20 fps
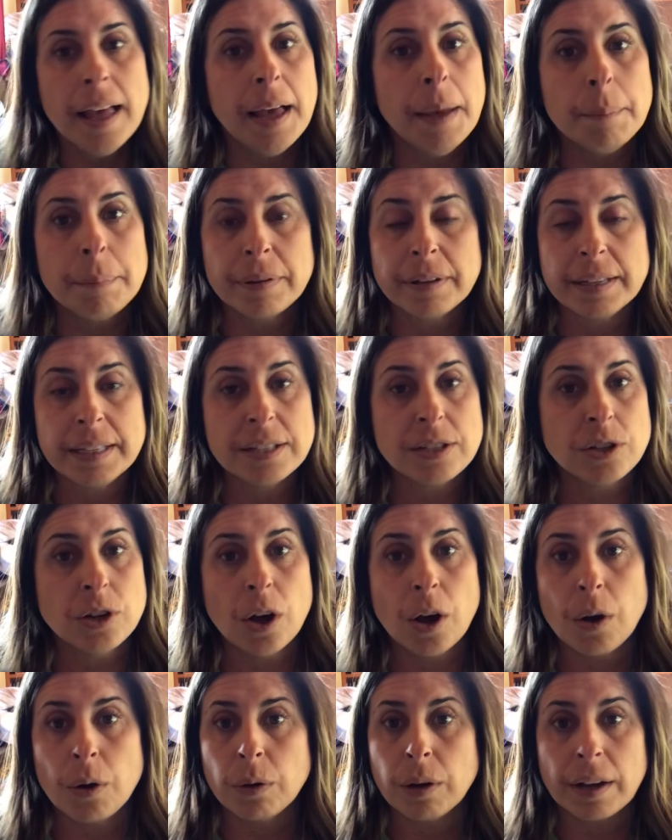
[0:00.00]
Please
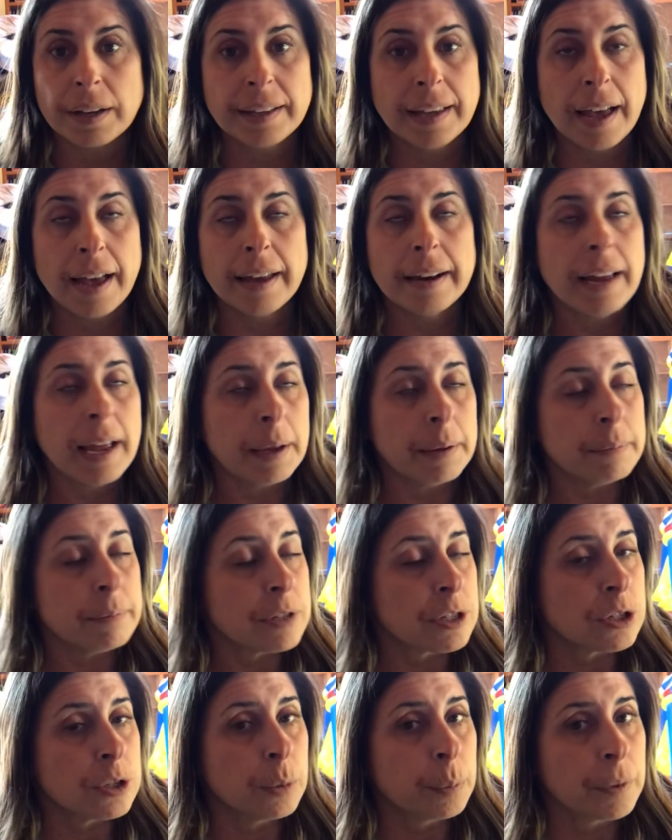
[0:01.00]
know, again, I am
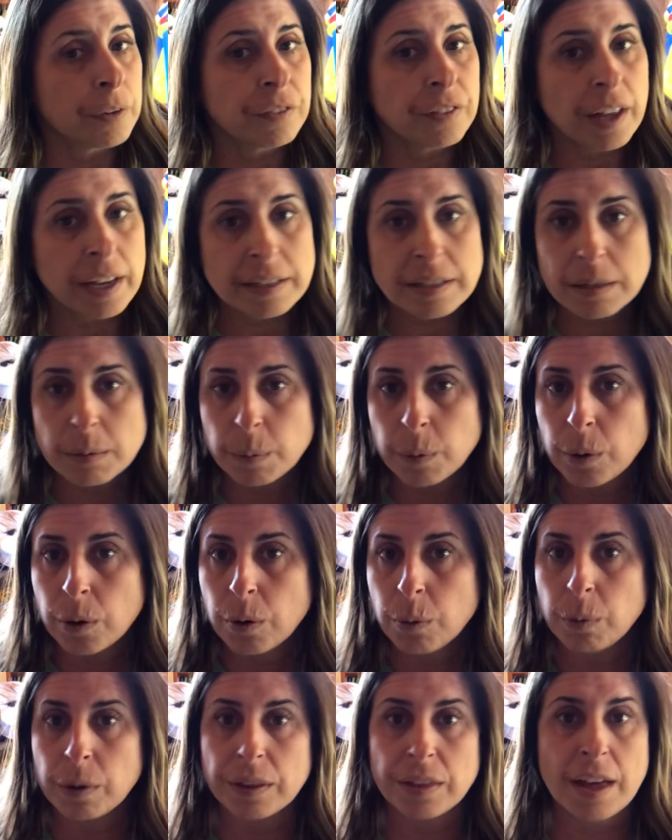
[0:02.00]
super flexible
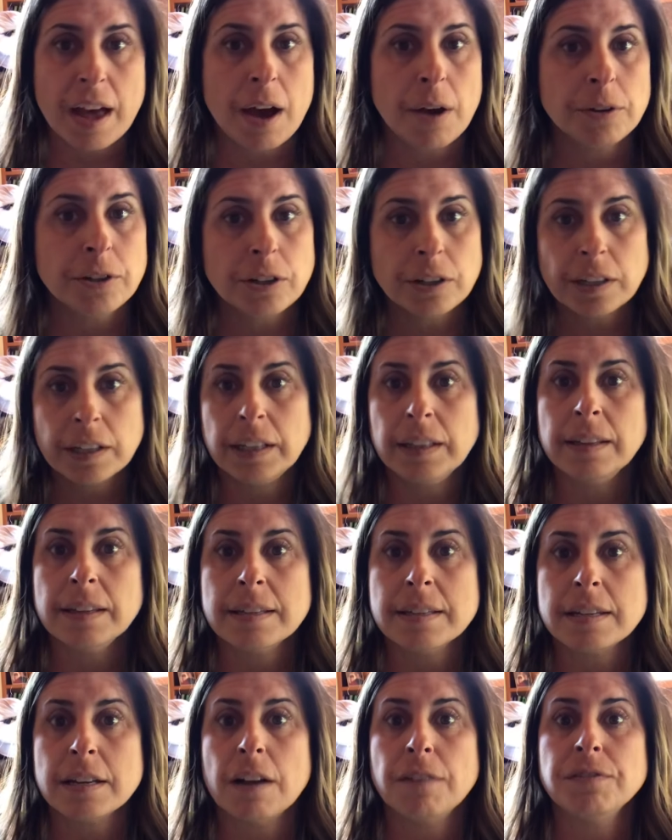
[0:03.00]
with how you're getting this
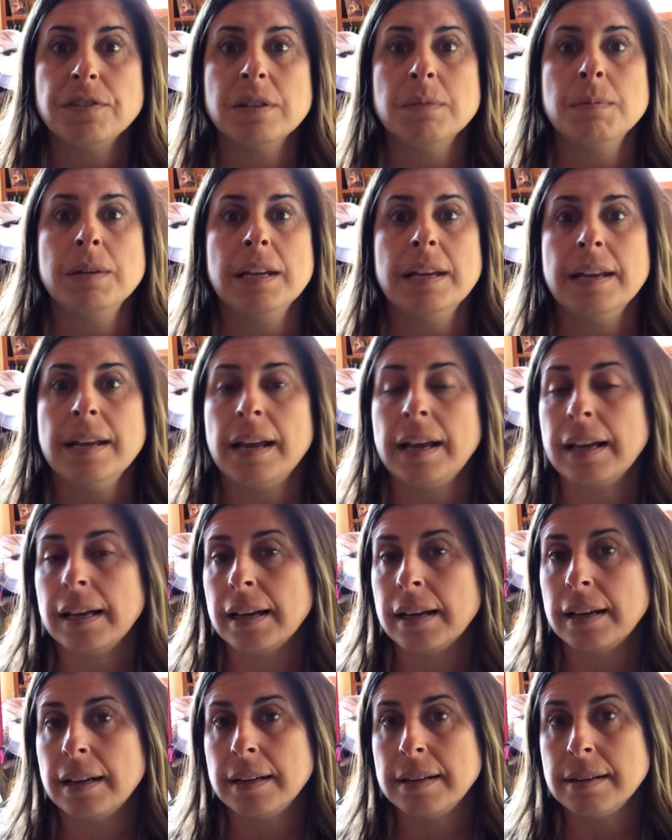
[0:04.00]
stuff to me,
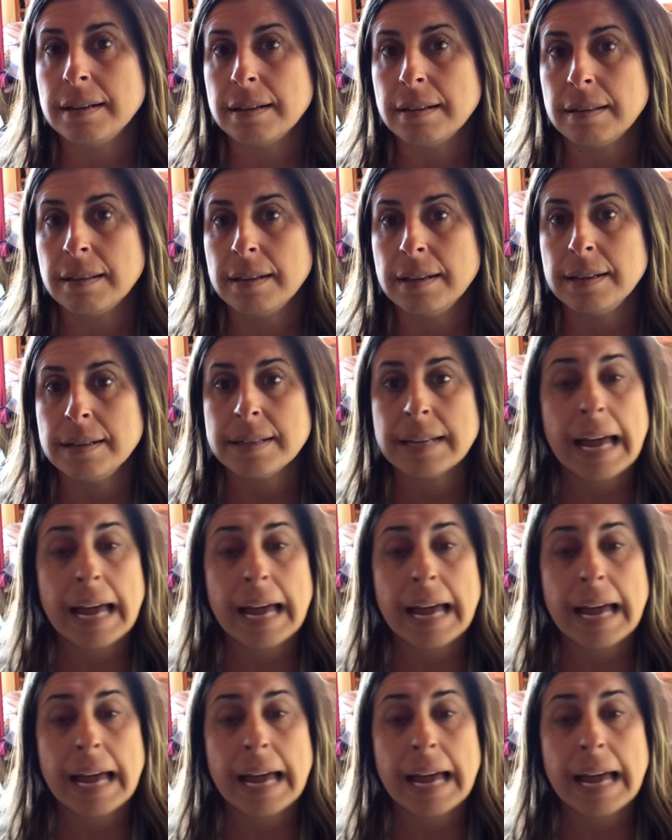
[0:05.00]
and the